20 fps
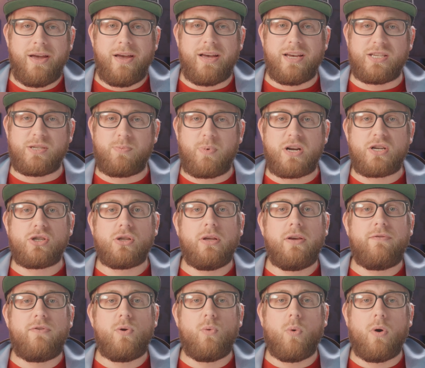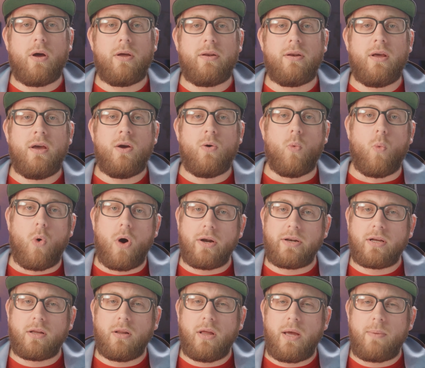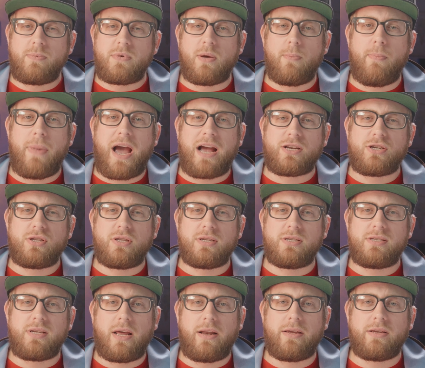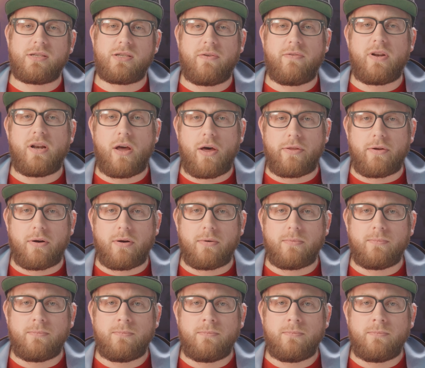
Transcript: especially if you want one clip to match the settings of another.